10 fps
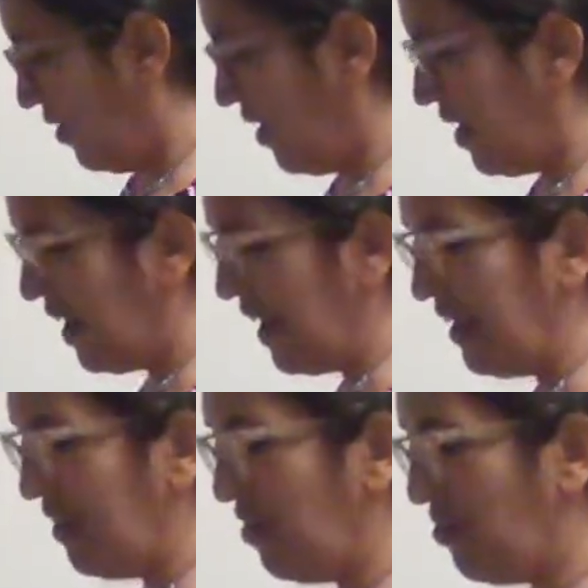Yeah, I
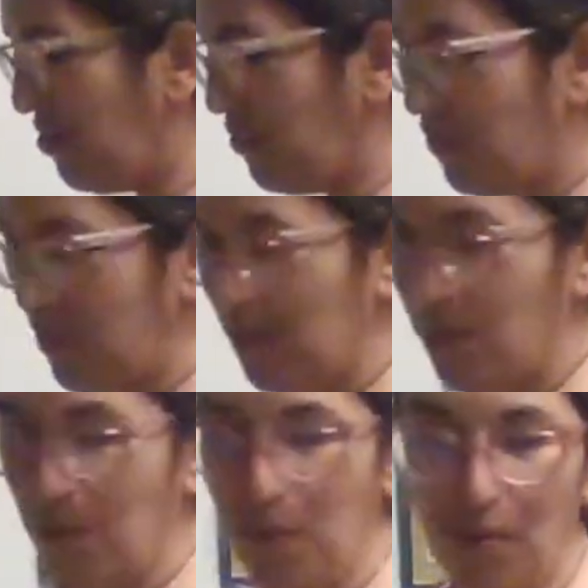used a really
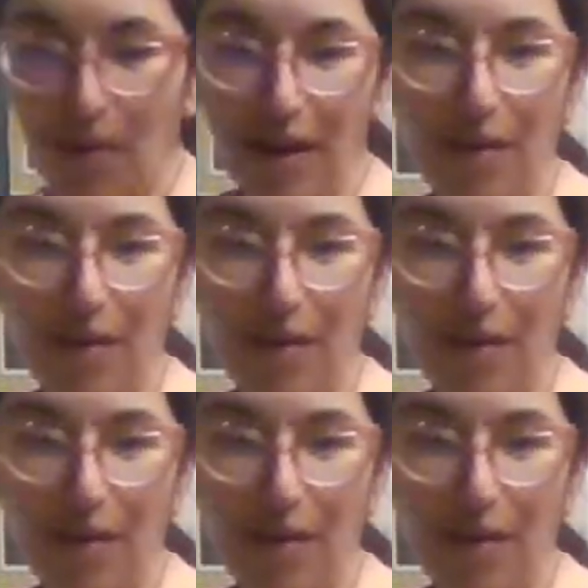cool like